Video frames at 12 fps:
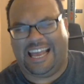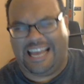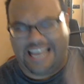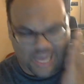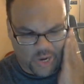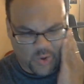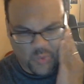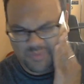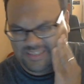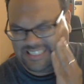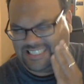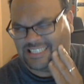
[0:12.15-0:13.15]
Ow.
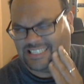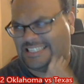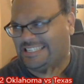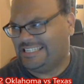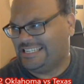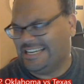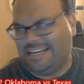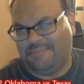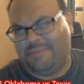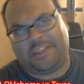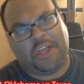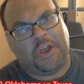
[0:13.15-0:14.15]
Ugh. I
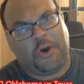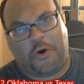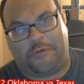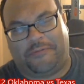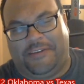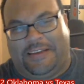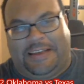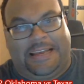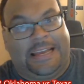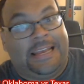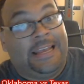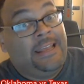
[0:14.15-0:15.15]
bet that hurt.
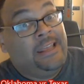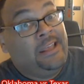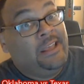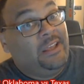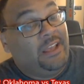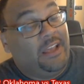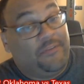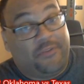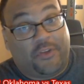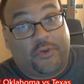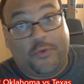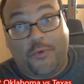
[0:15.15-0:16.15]
And for
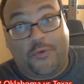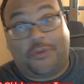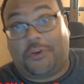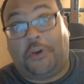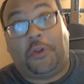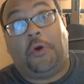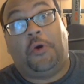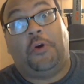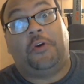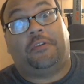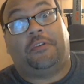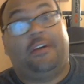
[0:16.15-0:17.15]
the Sooners, it's going to
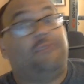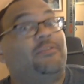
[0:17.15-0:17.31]
hurt if